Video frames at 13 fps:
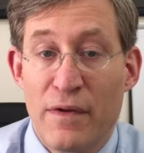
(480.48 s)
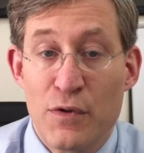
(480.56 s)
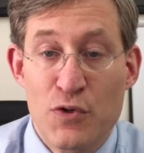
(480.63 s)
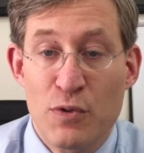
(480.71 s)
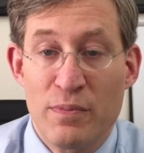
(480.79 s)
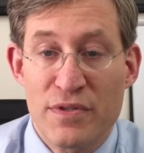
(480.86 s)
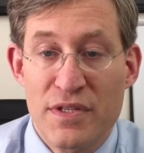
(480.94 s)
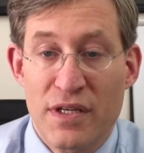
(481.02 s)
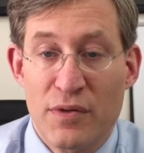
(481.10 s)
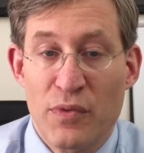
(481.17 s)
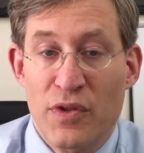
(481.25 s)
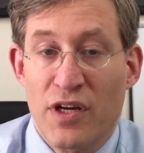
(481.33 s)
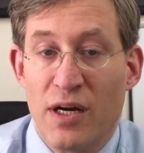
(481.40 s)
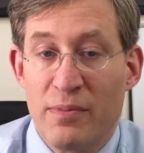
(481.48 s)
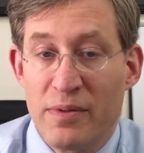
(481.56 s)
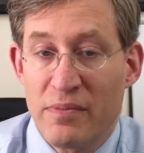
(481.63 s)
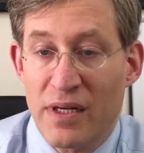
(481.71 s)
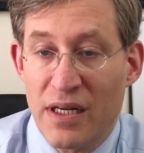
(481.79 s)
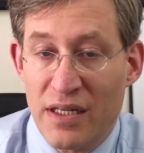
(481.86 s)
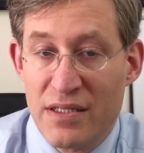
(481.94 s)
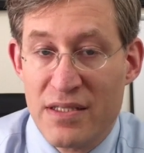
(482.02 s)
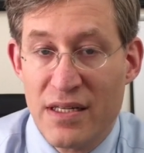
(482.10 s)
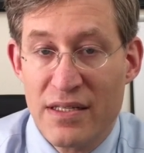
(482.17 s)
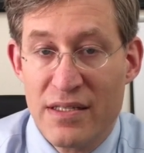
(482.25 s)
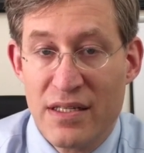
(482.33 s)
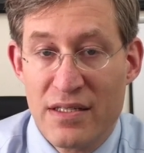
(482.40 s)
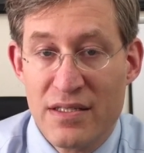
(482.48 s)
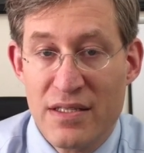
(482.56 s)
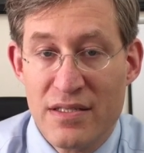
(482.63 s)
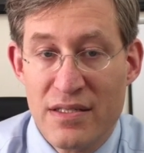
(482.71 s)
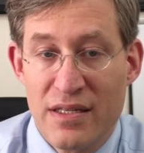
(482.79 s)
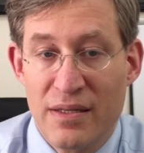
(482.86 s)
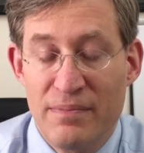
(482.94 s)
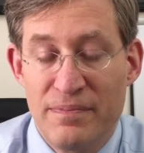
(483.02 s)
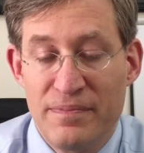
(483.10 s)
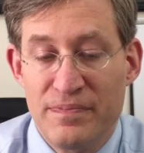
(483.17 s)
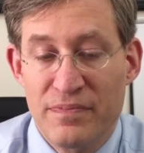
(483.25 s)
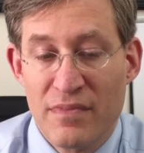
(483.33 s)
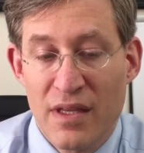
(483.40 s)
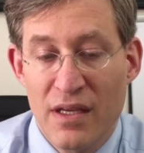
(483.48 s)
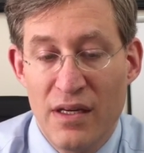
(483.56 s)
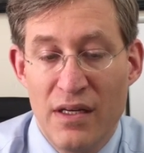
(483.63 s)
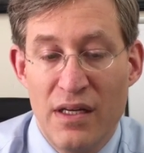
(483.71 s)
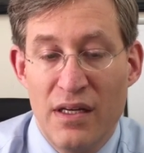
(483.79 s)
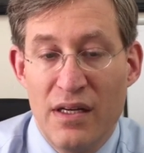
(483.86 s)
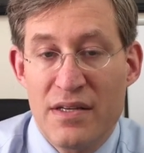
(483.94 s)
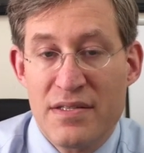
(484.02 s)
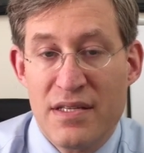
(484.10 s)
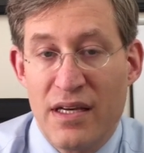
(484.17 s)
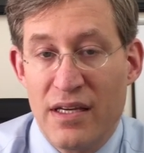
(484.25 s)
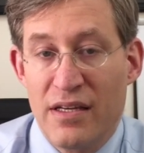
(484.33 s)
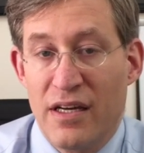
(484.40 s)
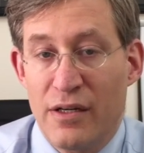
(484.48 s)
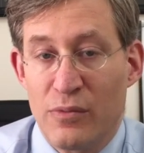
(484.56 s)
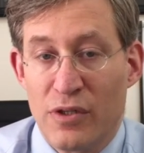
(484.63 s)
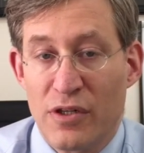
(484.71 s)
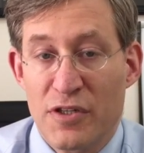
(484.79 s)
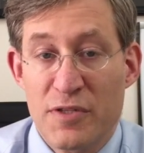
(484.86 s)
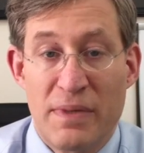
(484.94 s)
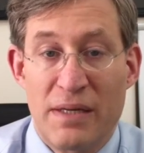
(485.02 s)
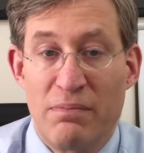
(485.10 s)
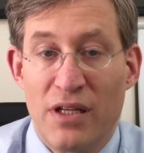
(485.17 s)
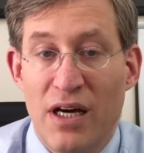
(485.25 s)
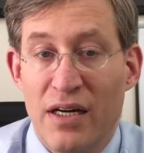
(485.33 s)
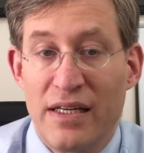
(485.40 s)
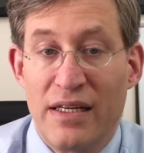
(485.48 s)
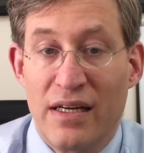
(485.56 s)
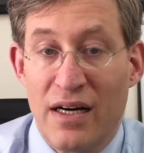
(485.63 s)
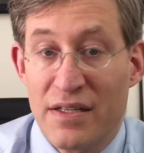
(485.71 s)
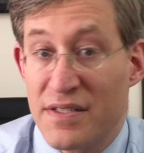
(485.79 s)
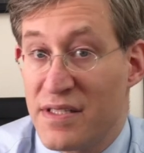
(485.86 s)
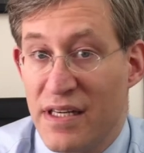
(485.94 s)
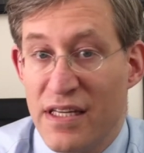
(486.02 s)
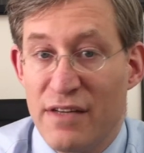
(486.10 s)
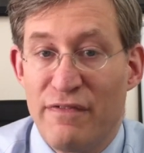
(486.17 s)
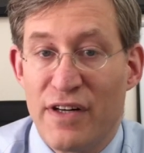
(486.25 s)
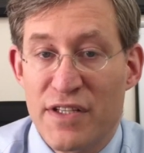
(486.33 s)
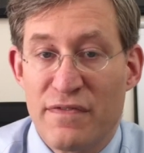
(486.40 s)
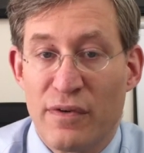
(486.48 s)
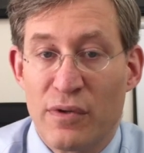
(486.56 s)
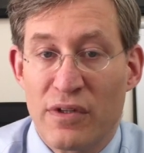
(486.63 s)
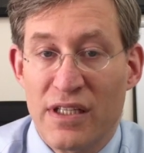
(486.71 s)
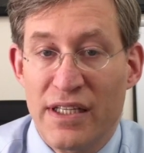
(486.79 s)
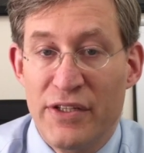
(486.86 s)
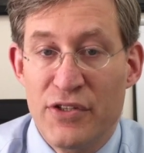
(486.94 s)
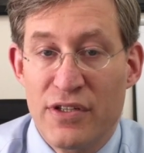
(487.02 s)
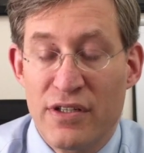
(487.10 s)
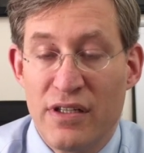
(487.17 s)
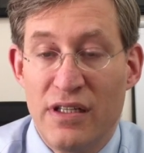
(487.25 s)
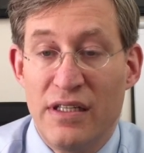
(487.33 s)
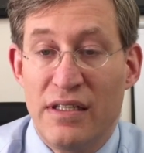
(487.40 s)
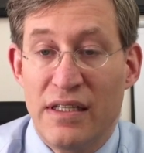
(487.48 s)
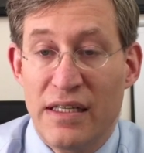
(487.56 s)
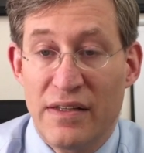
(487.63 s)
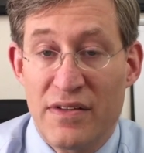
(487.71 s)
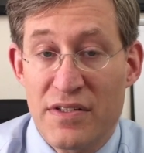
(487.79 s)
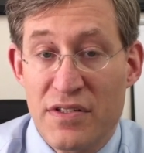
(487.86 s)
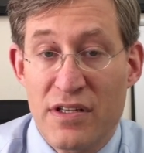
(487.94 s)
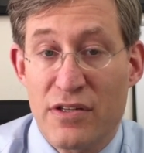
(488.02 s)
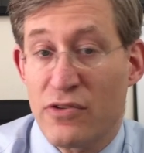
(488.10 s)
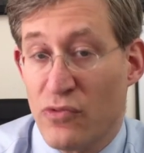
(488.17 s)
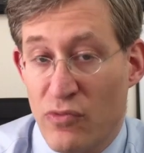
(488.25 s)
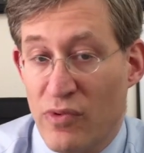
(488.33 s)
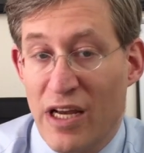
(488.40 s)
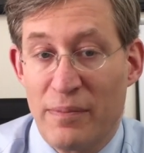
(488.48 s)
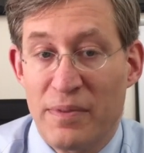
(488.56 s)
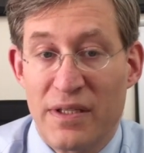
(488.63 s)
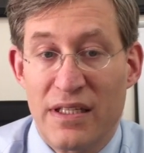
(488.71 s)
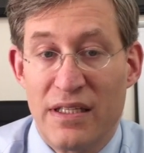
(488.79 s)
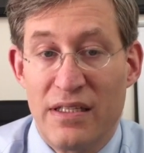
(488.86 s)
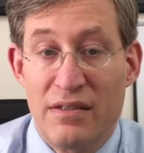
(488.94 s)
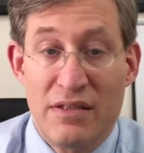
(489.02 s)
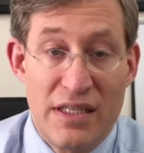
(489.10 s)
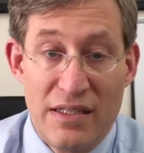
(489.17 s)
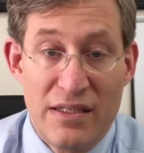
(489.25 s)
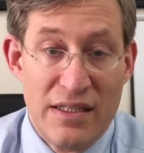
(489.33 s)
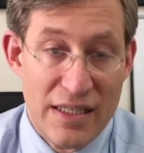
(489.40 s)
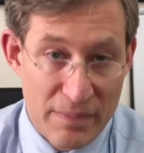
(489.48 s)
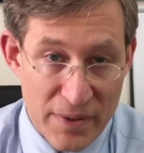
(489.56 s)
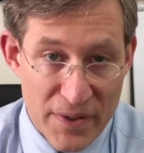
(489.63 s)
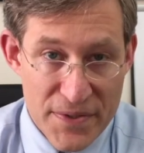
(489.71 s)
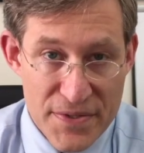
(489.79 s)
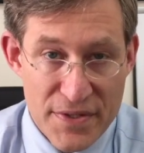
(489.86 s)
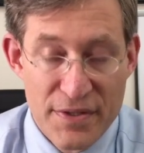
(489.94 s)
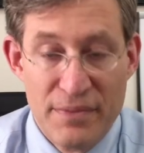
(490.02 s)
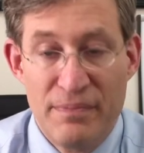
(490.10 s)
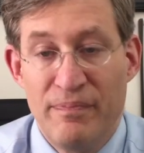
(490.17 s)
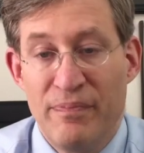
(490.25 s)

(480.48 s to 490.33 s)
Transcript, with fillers: those who present with carbon monoxide toxicity. Cyanide works by blocking oxidative phosphorylation, and this can rapidly kill a person.